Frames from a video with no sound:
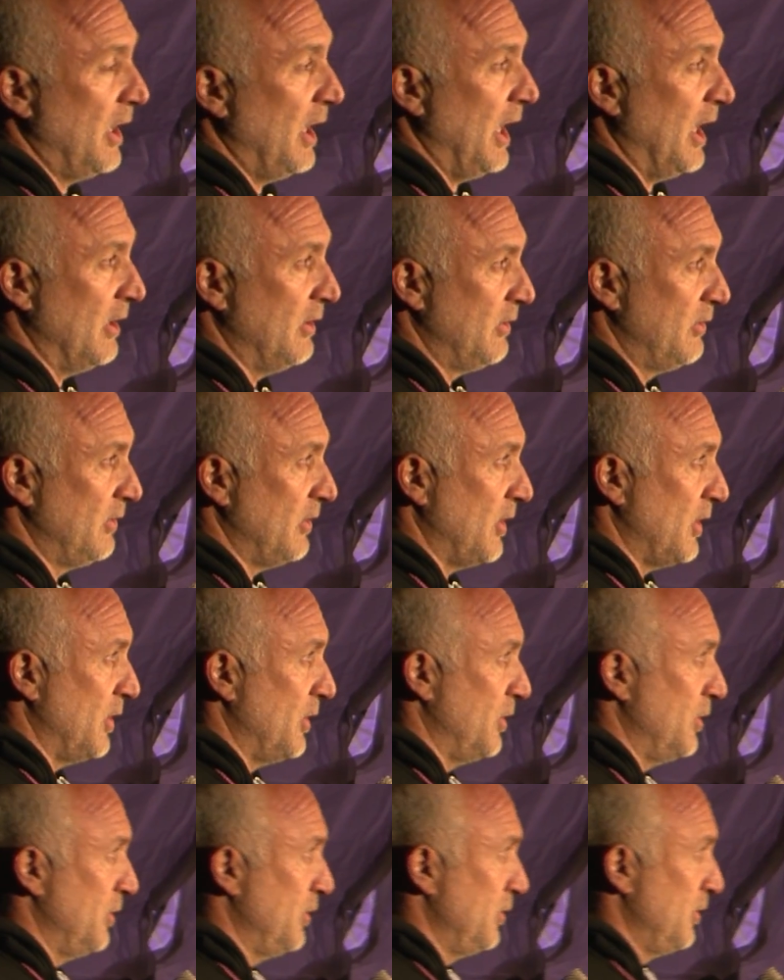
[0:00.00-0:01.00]
And
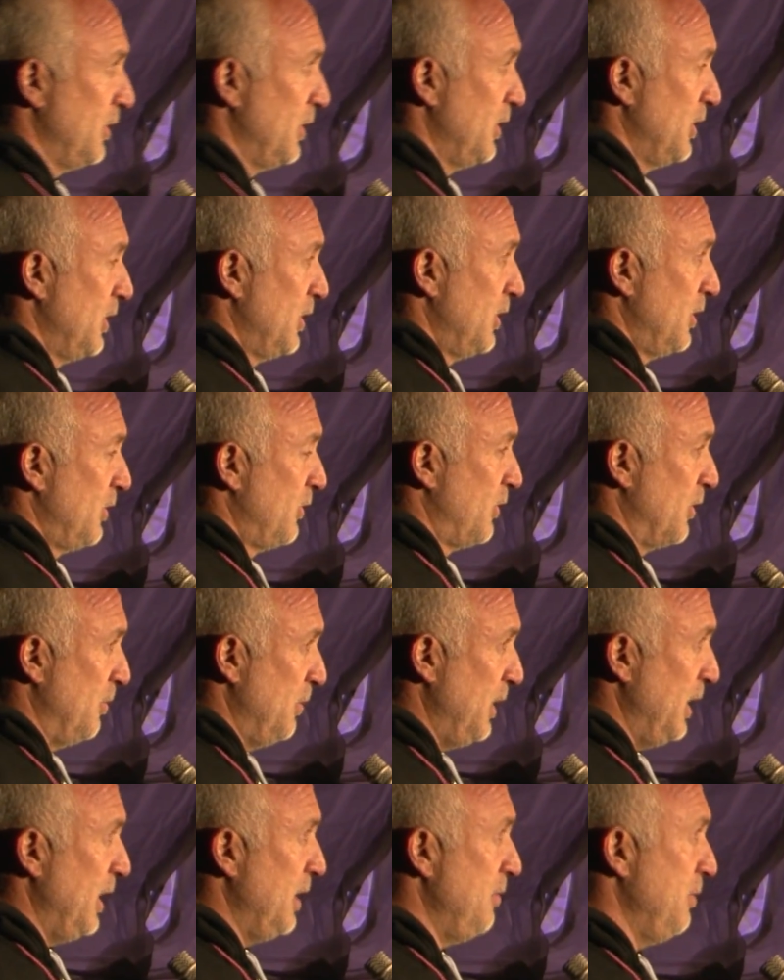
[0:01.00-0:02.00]
so, for
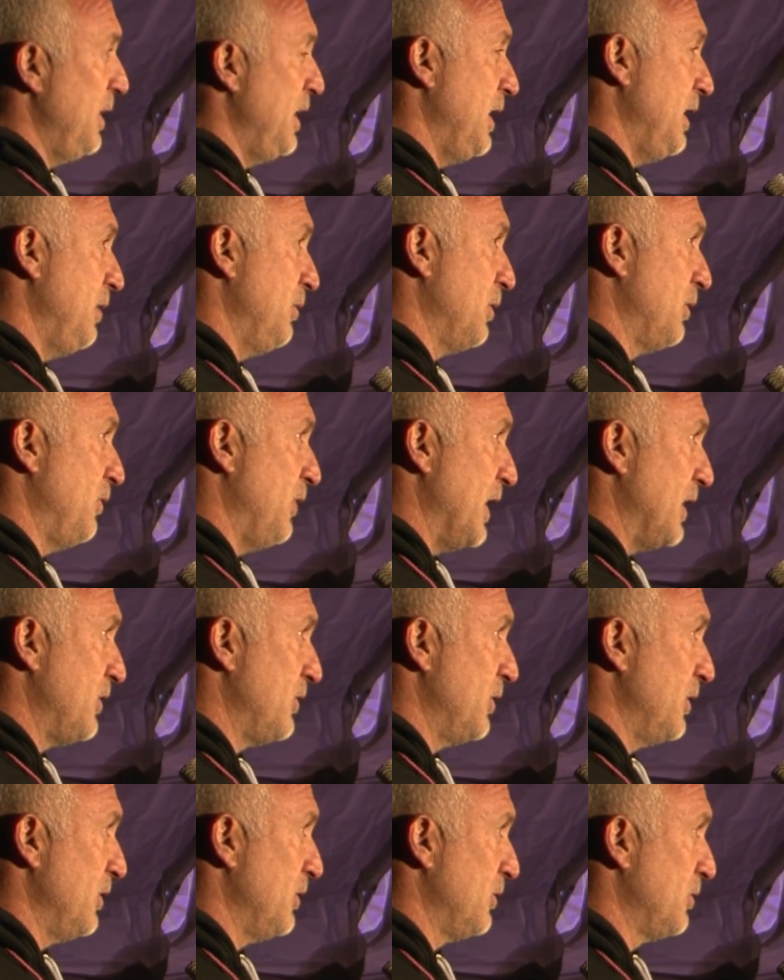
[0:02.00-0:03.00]
me, meeting with
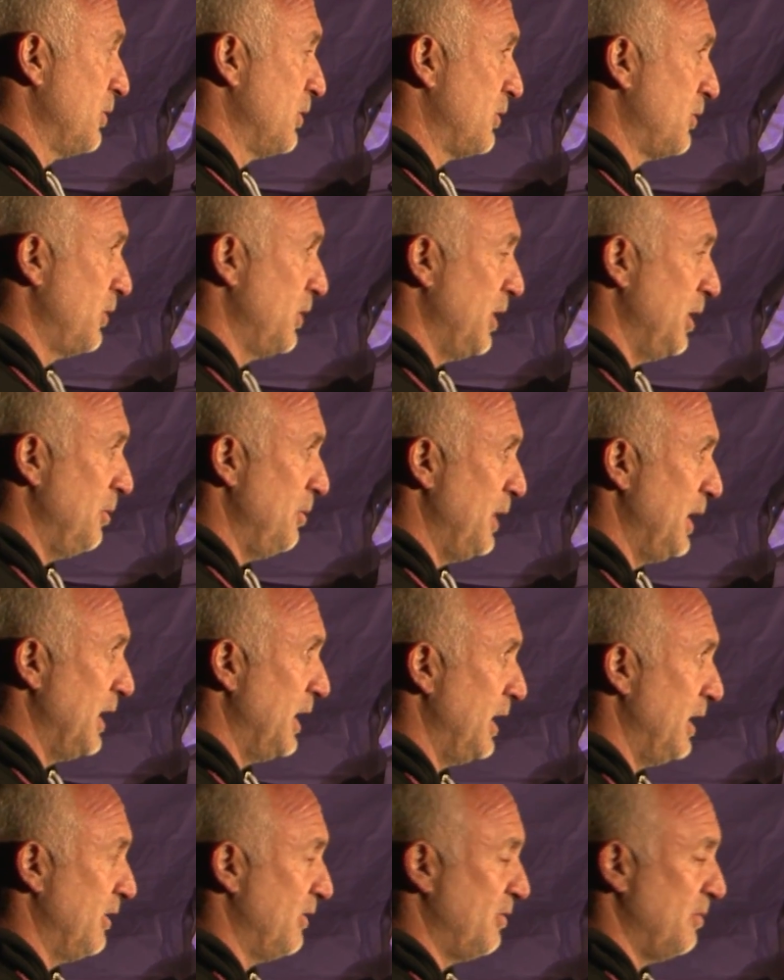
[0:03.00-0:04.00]
veterans was really the
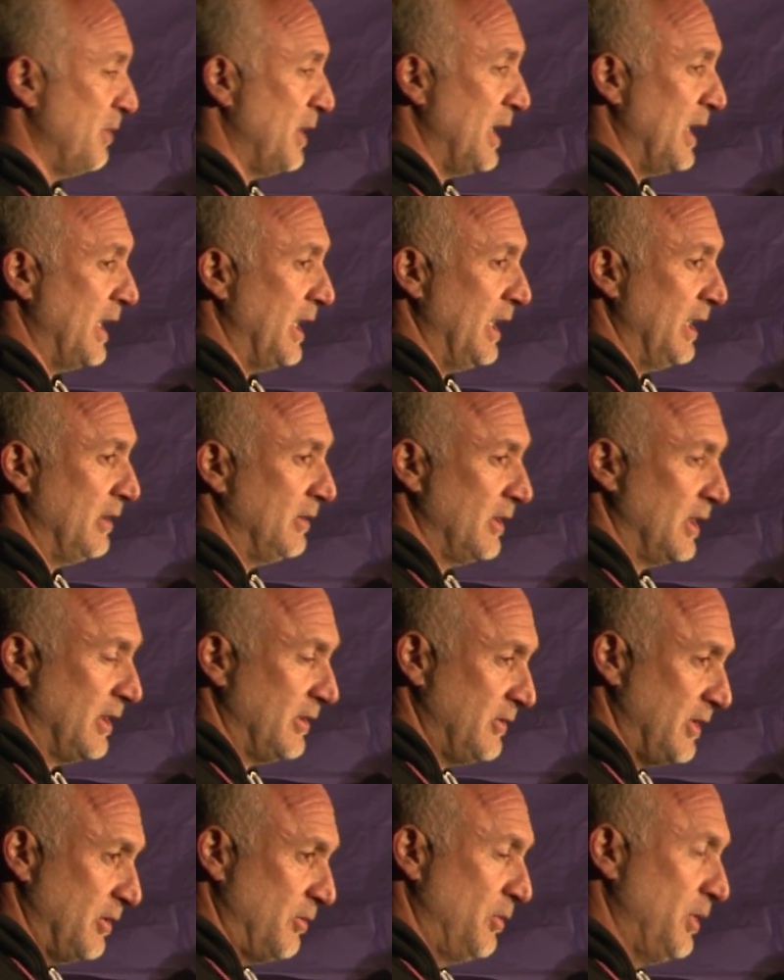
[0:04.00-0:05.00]
beginning of my, like
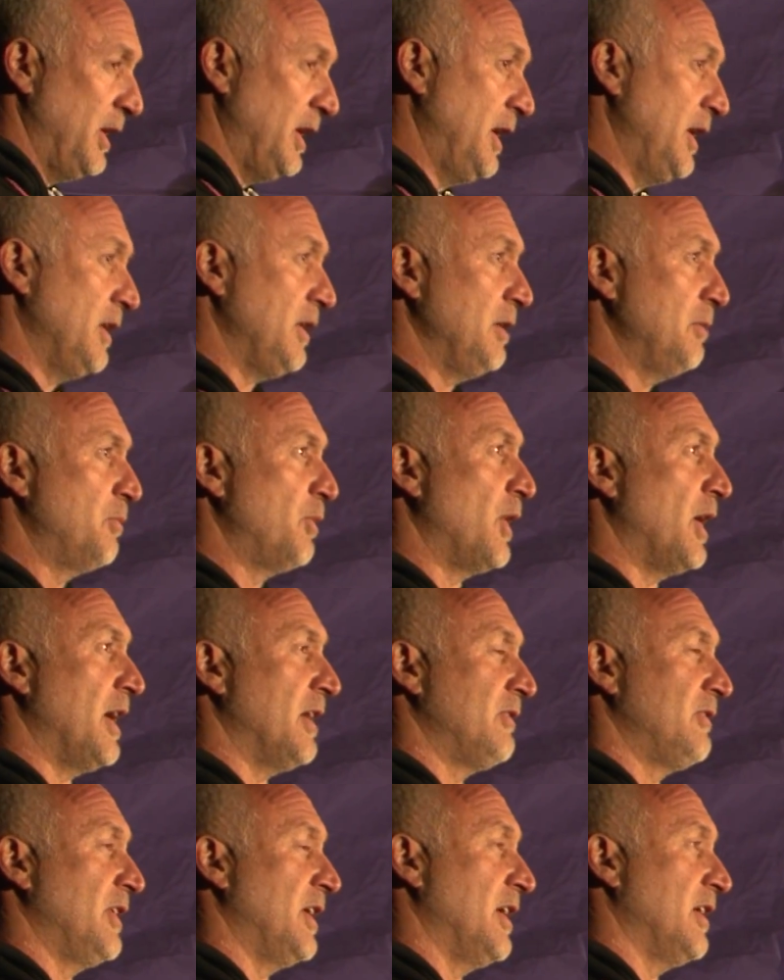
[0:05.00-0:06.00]
I said, rehealing
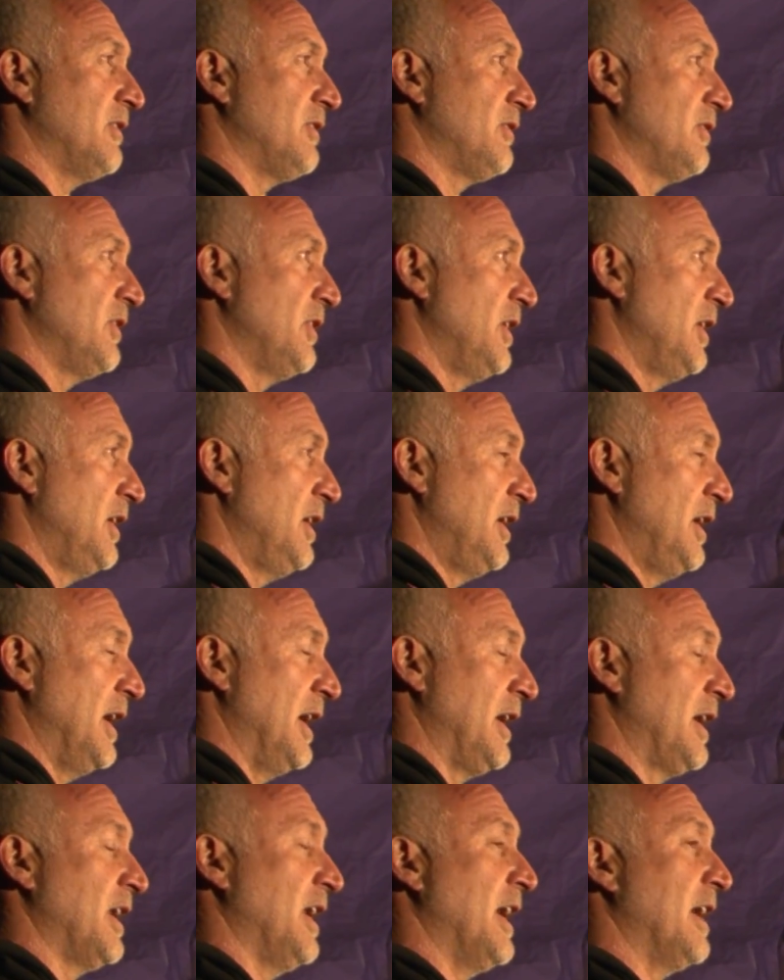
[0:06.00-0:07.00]
process,
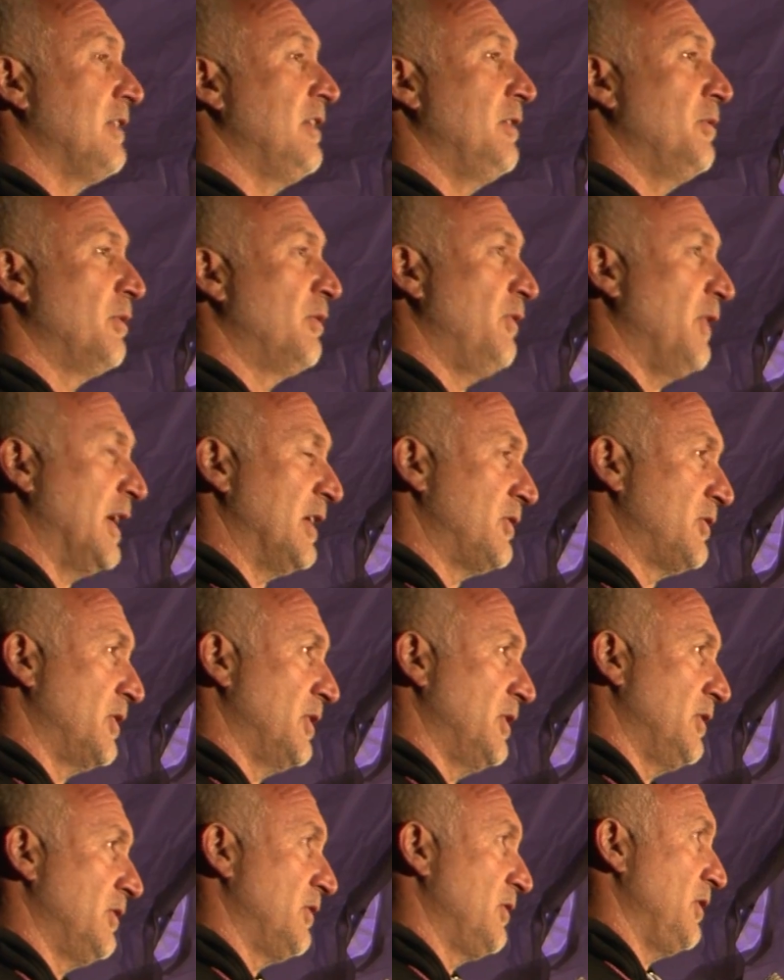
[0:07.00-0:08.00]
and connecting with
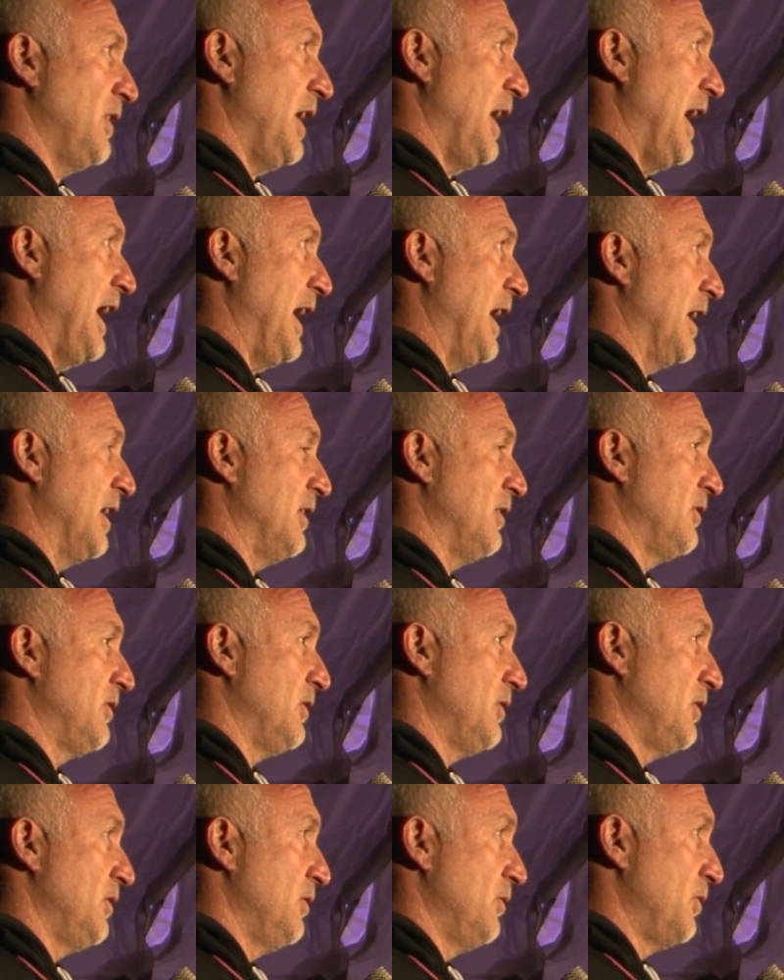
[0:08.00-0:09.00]
veterans. And
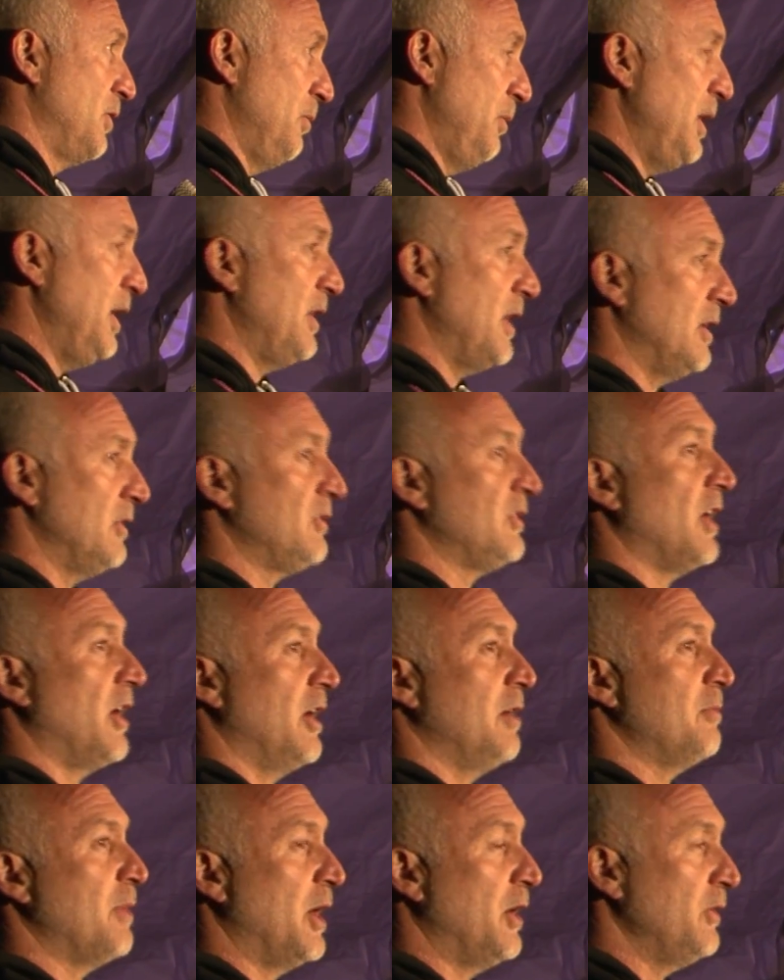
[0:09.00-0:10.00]
for me, then
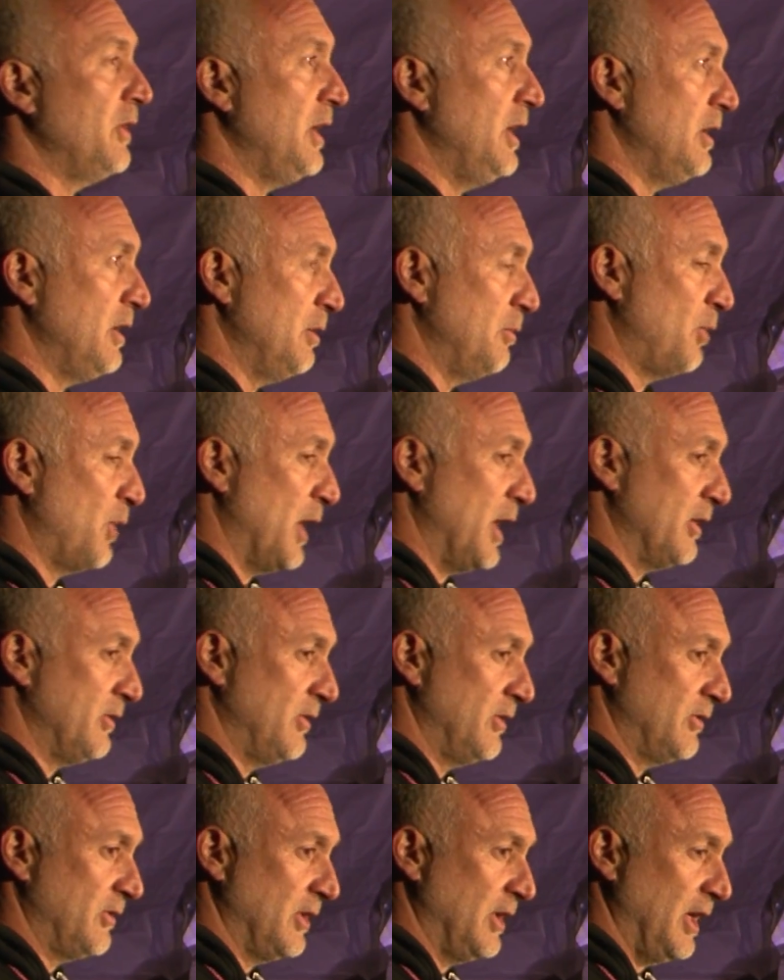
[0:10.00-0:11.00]
starting my own healing
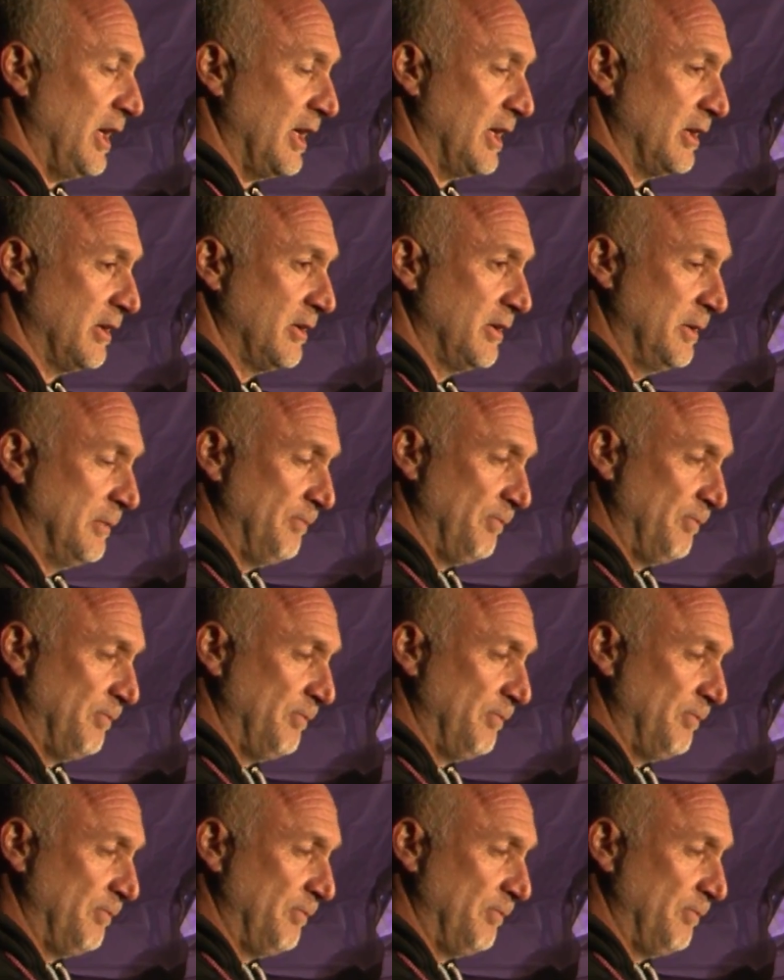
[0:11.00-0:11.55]
process again,